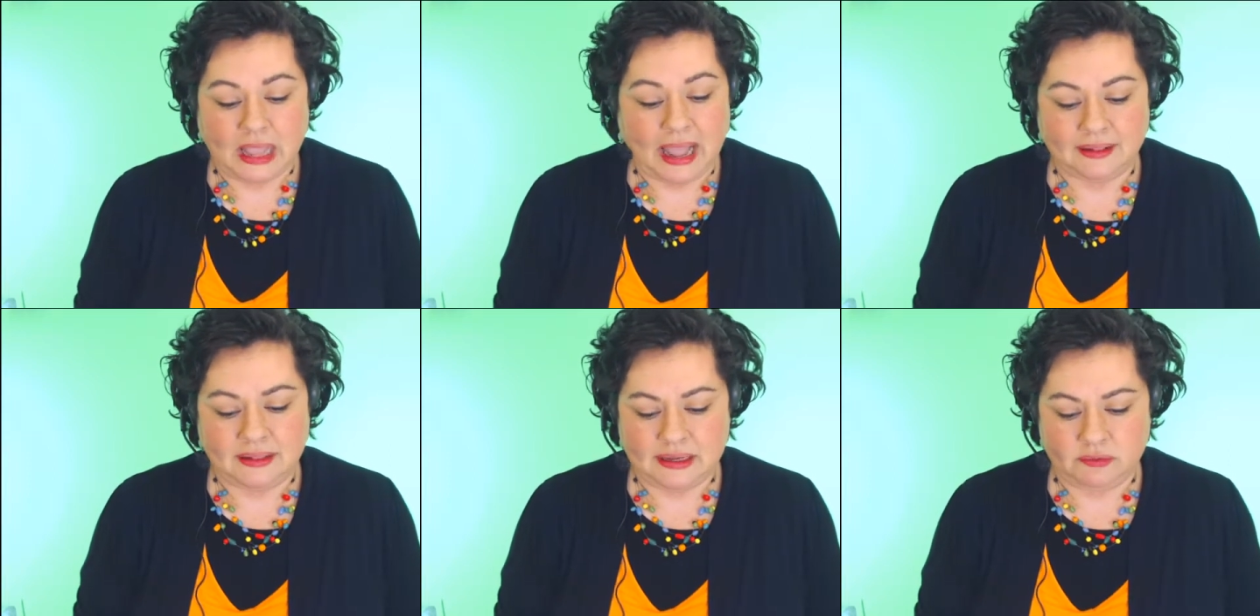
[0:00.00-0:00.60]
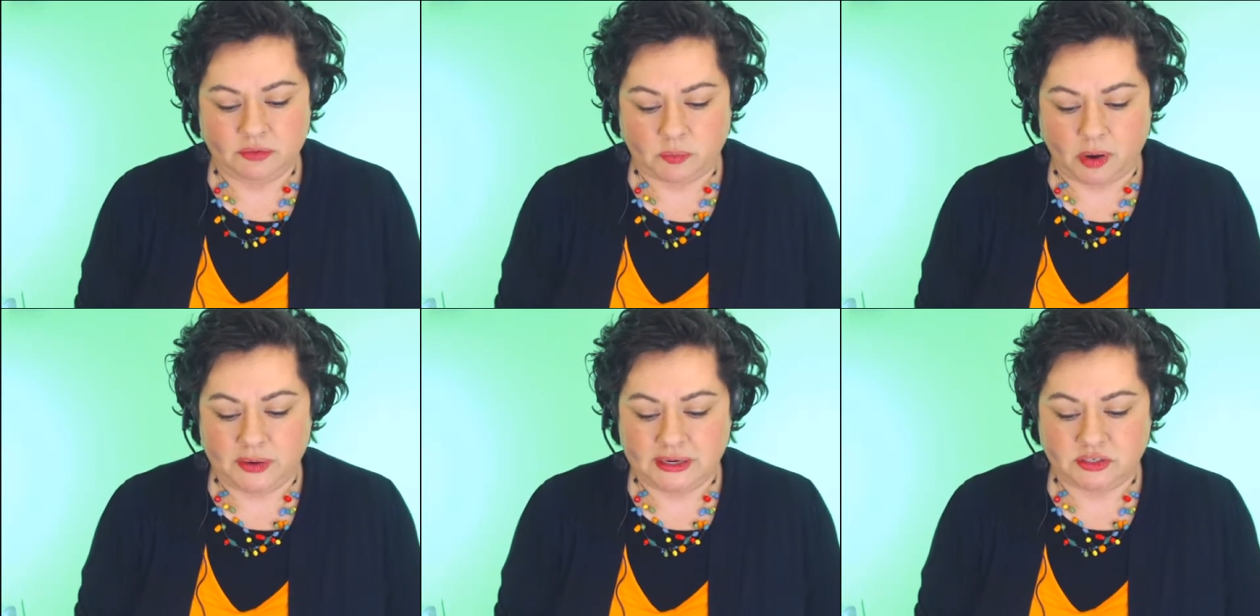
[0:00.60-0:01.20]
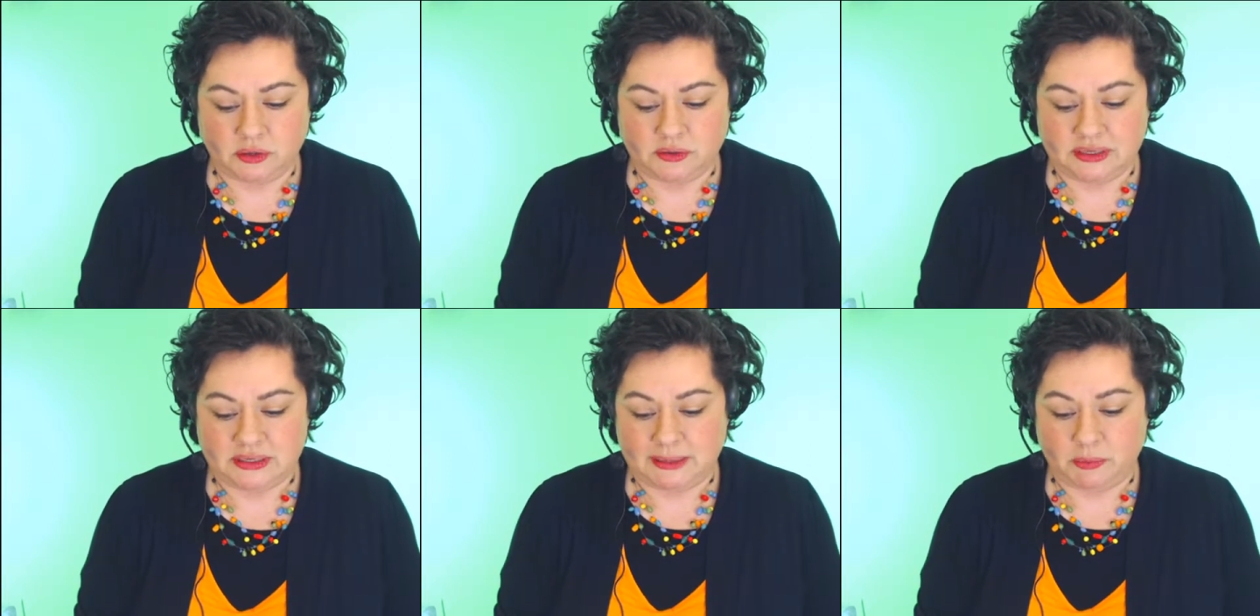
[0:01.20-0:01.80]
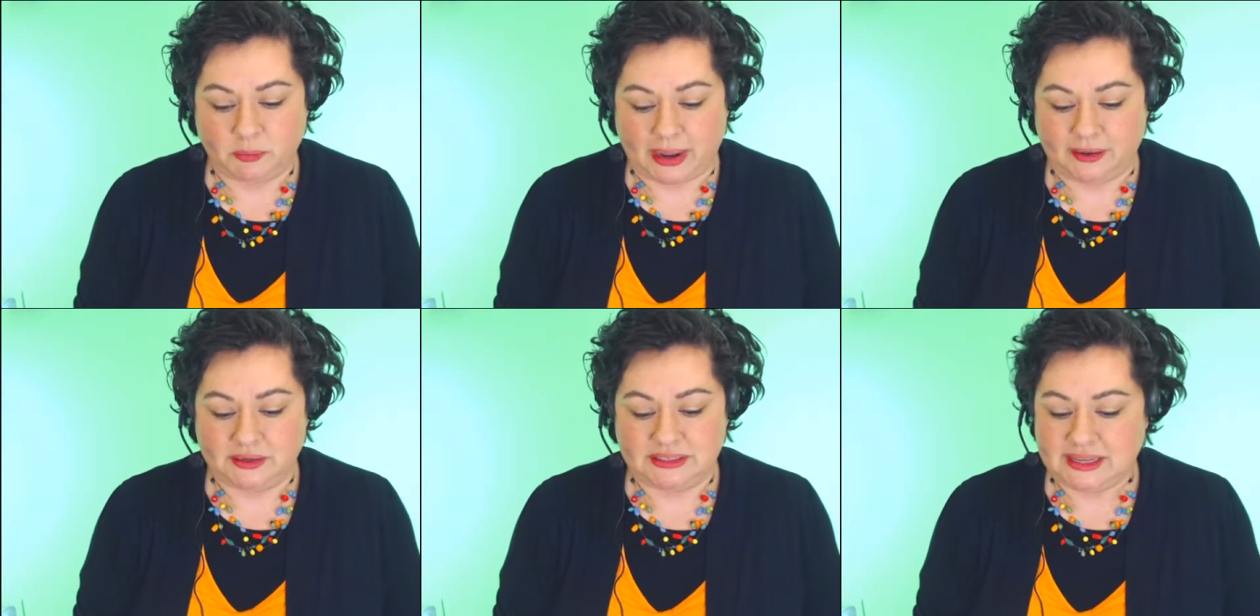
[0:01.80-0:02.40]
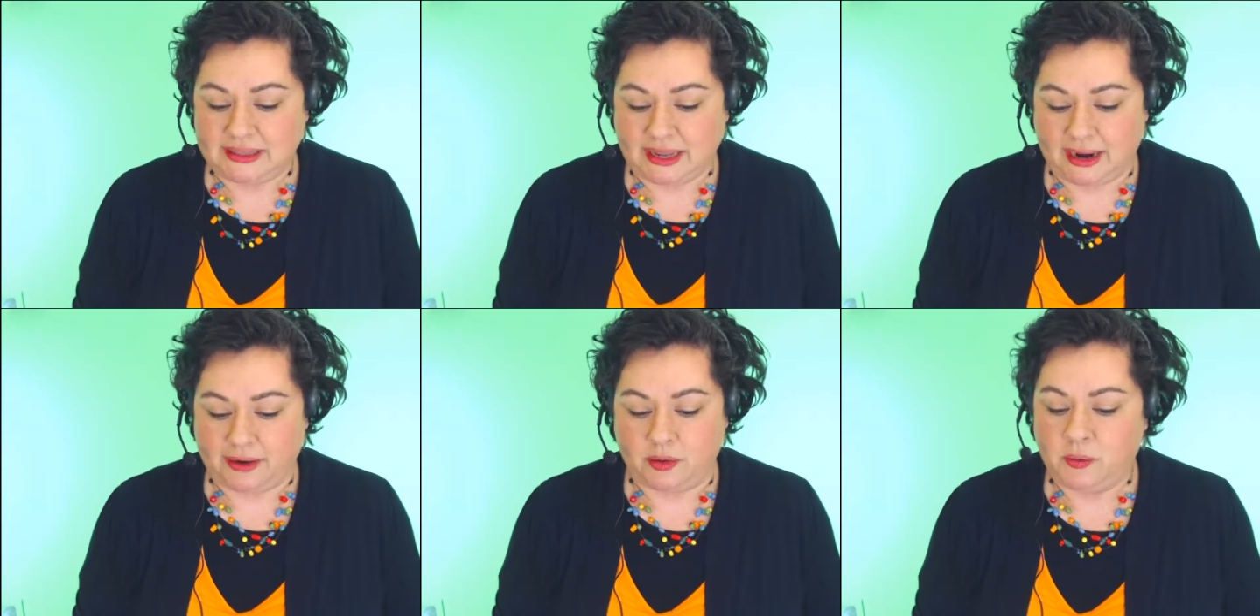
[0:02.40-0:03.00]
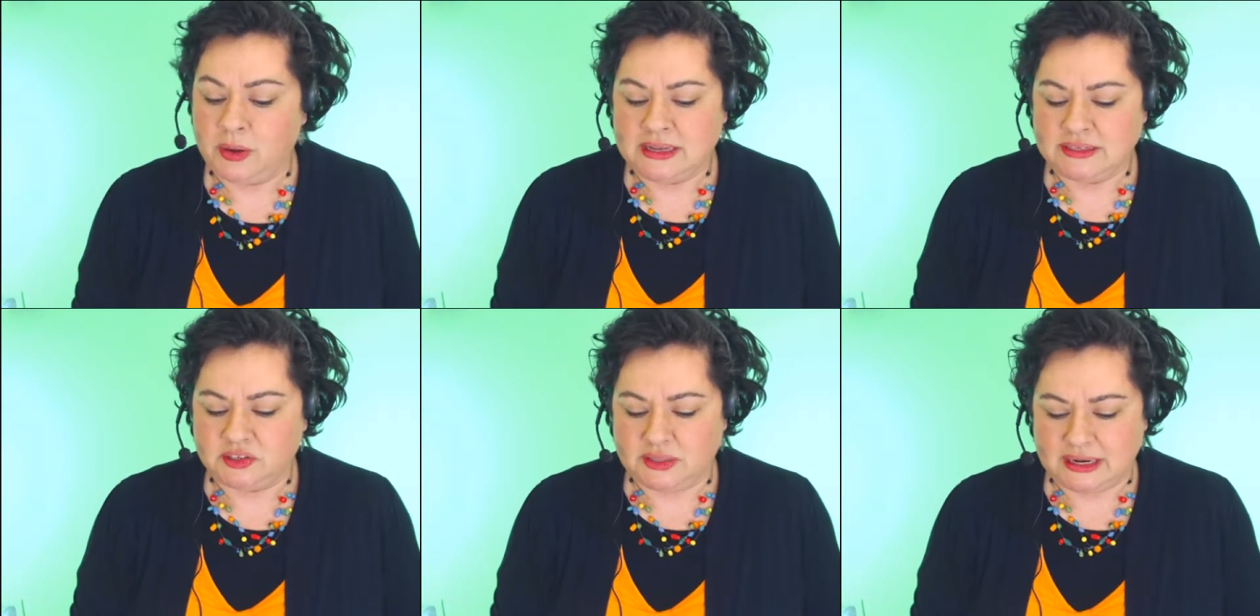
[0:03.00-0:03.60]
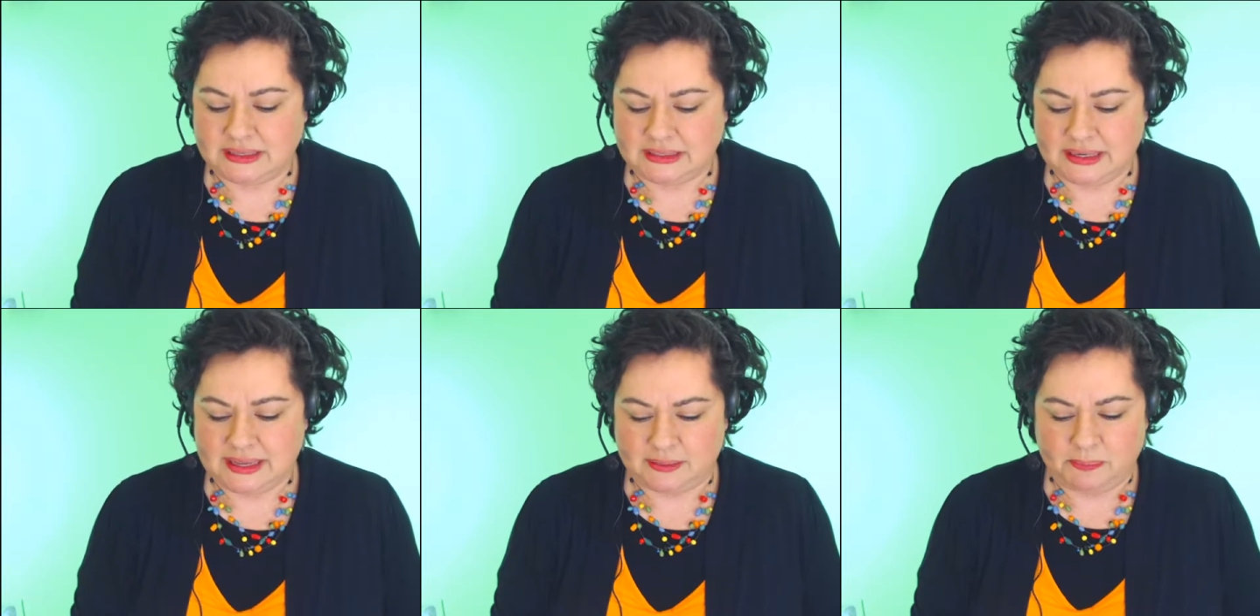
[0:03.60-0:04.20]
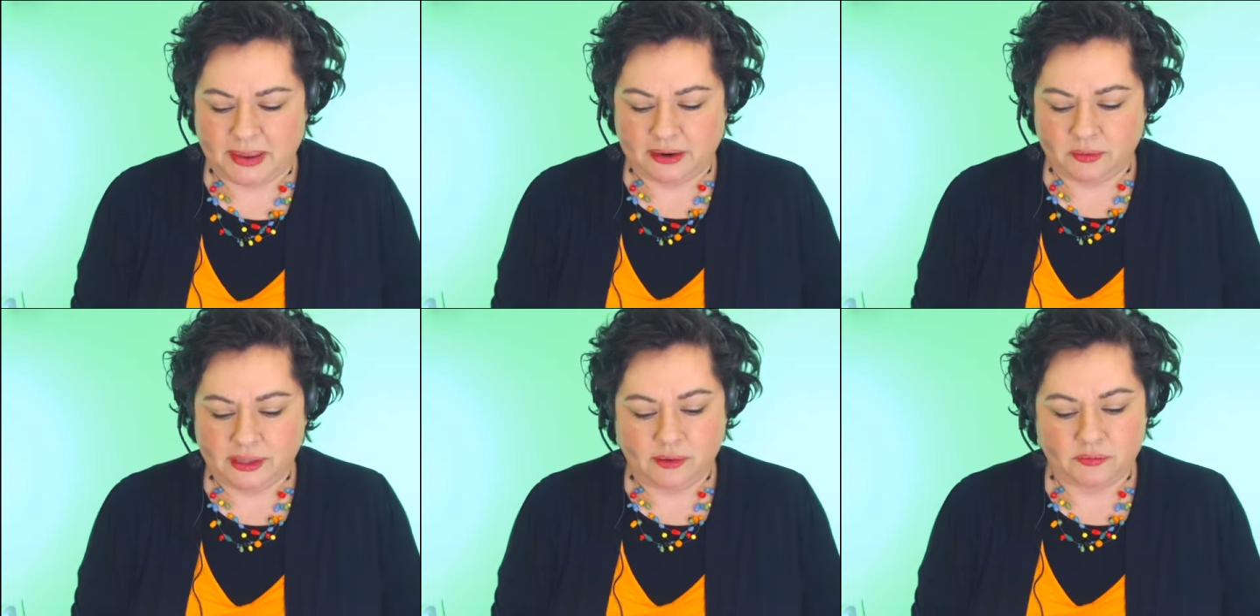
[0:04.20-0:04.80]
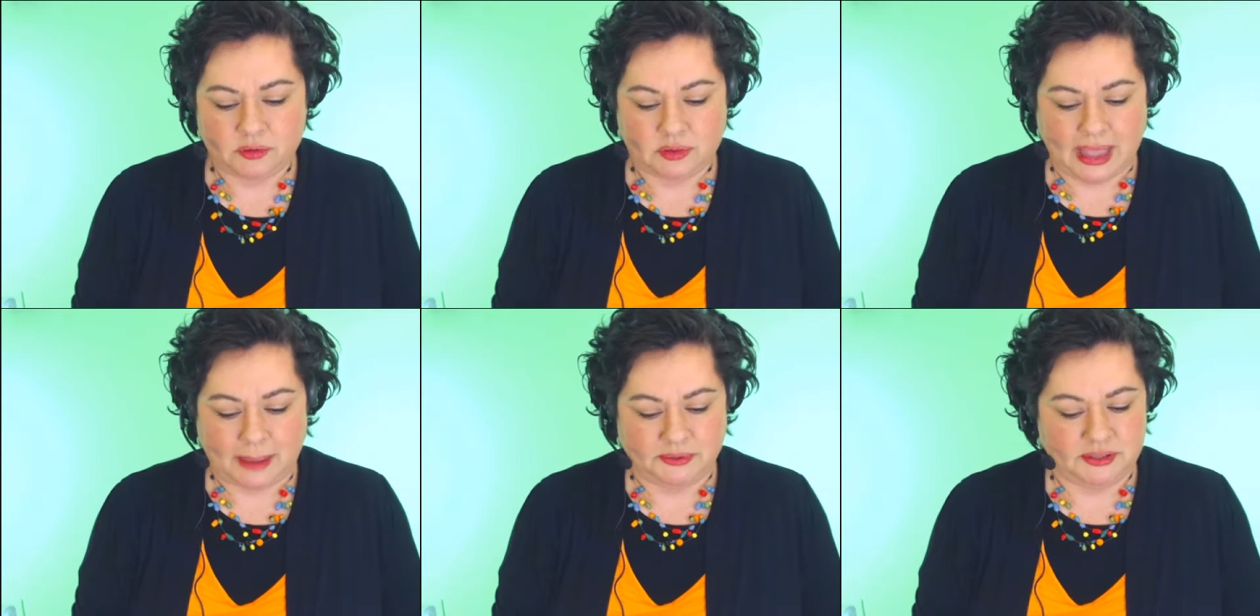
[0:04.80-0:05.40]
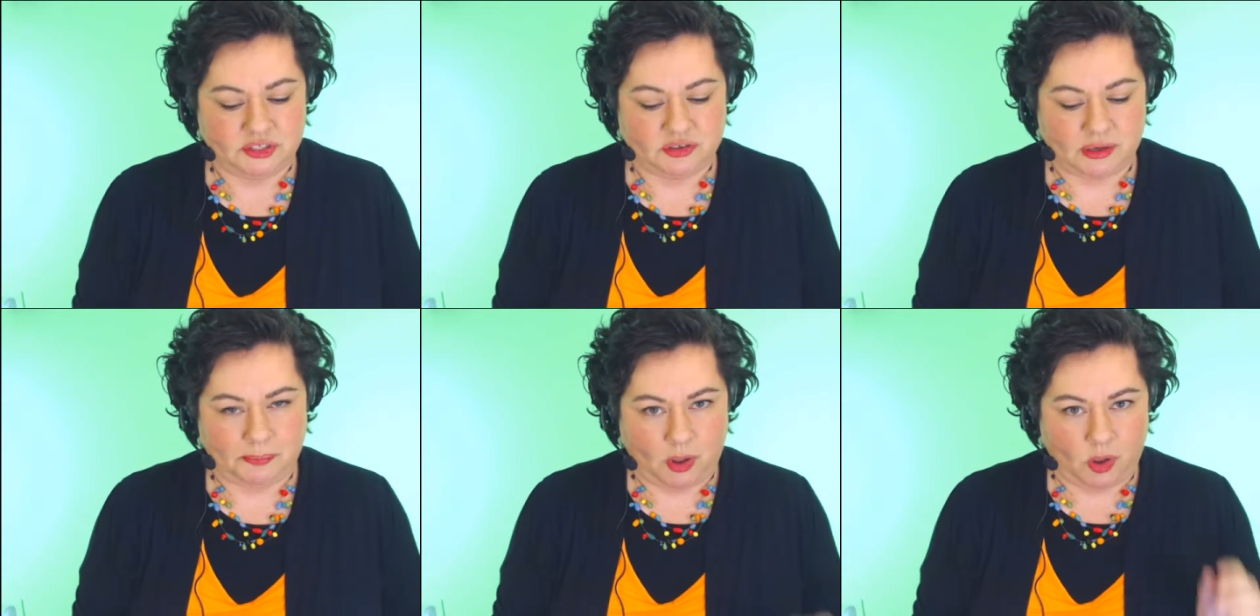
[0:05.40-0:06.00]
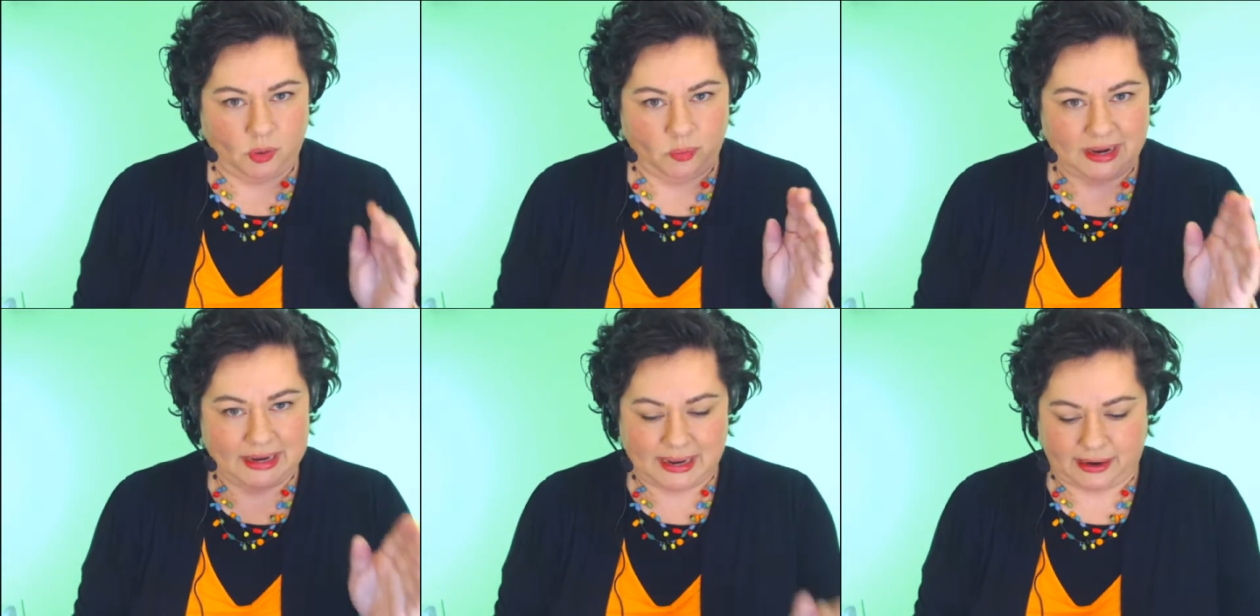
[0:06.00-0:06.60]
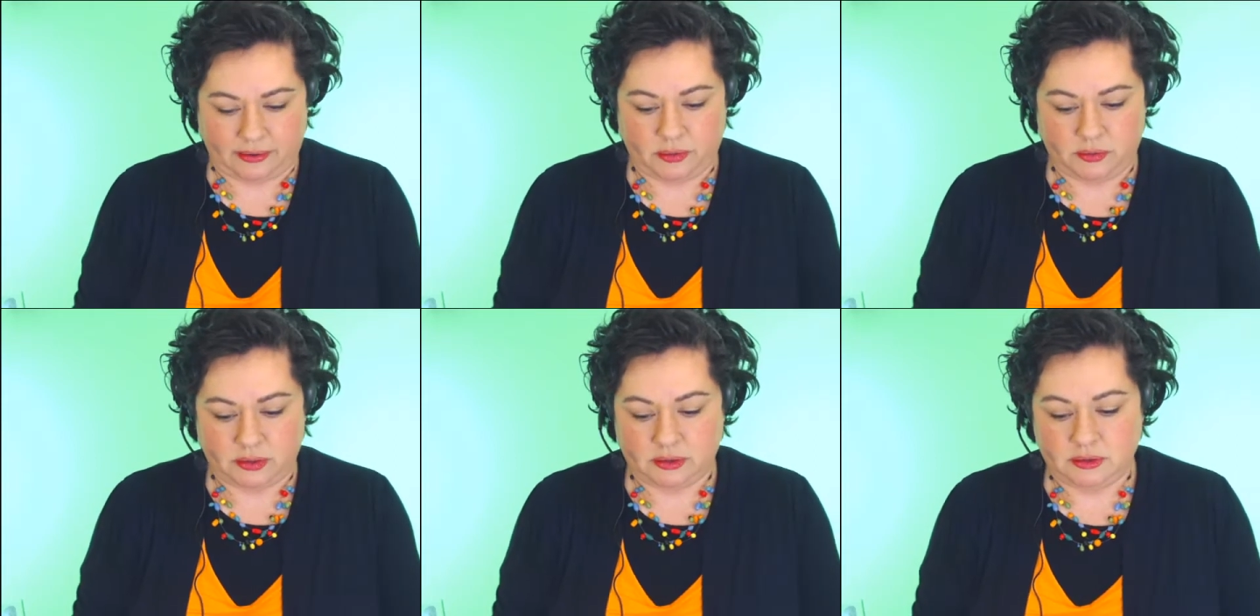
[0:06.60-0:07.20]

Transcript: At the end of the row, he turned the team around and set the harrow so that its teeth barely overlapped the strip already harrowed.